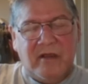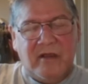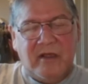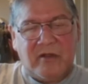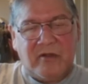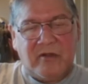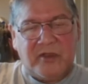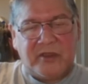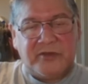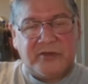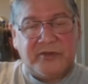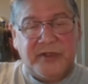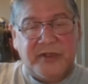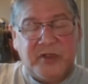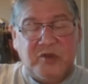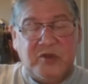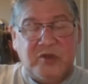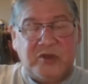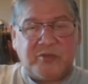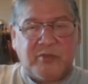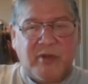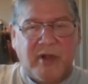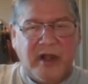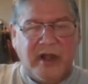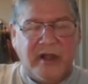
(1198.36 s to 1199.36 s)
Of course, we
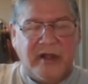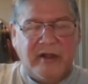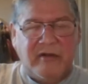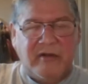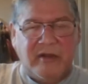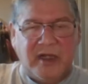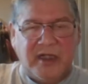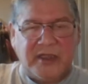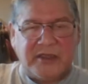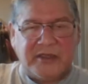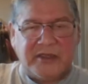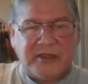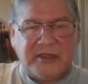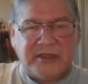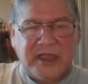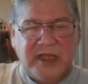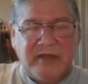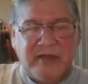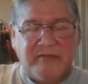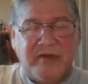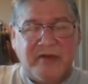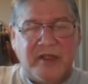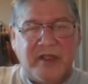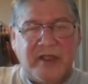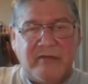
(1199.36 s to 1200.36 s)
use prior knowledge.
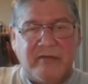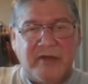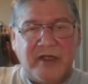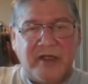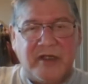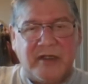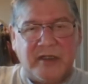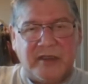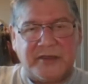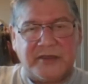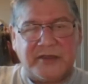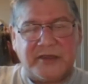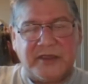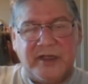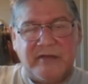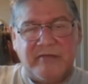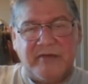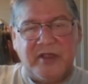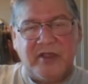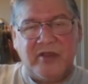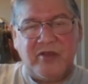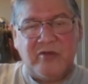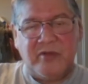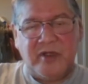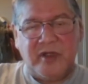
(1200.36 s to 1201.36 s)
Every, every culture,
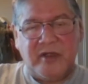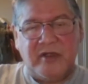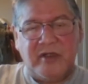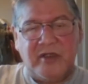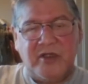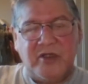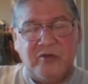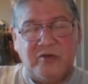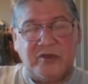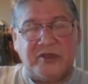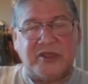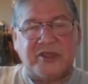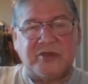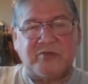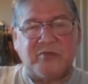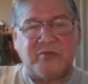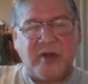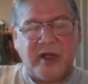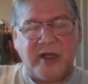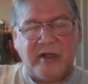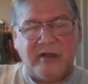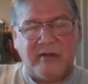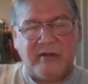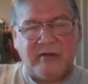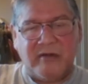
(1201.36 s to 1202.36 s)
every human uses
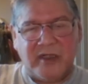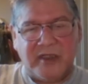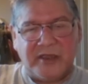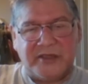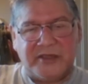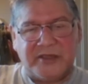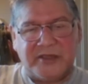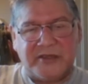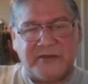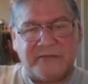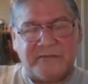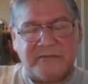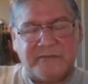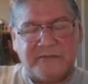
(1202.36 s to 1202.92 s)
prior knowledge.